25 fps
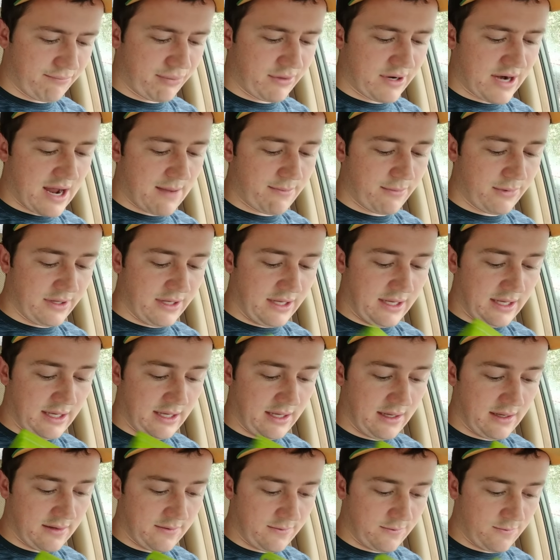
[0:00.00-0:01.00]

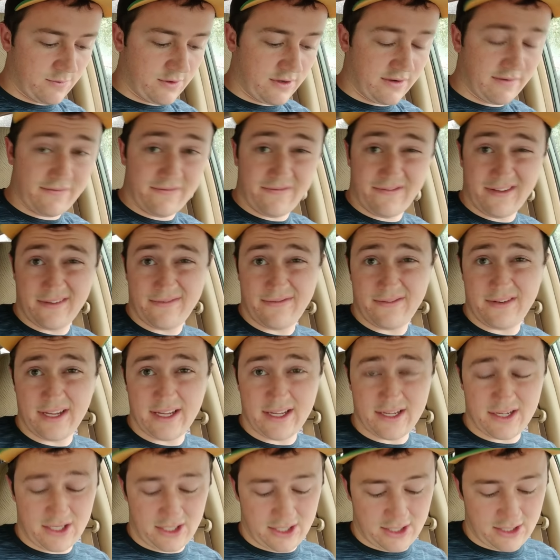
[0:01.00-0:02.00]
probably
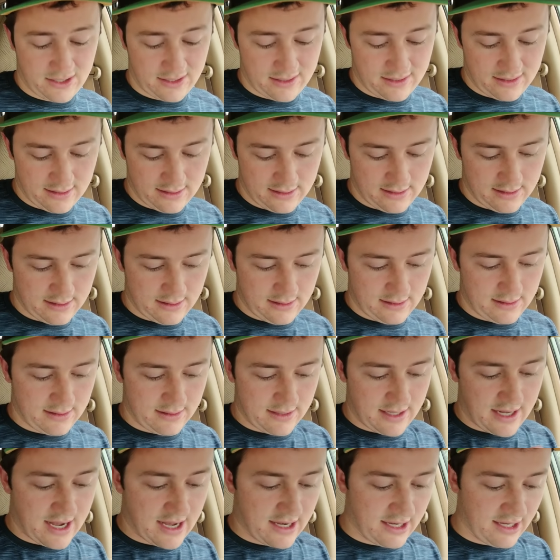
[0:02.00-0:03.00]

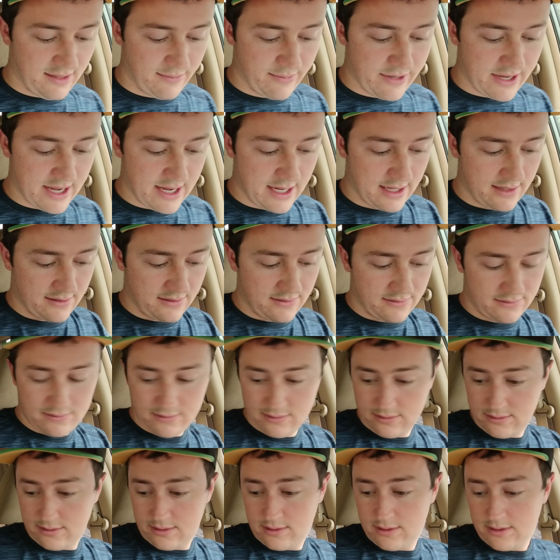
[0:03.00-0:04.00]
150-ish on
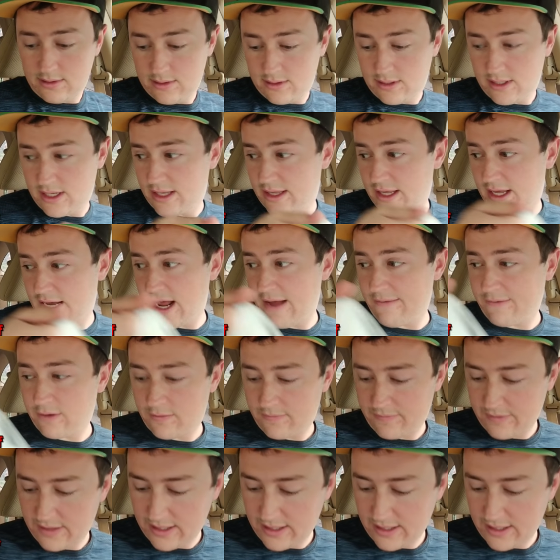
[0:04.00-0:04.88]
eBay. And then after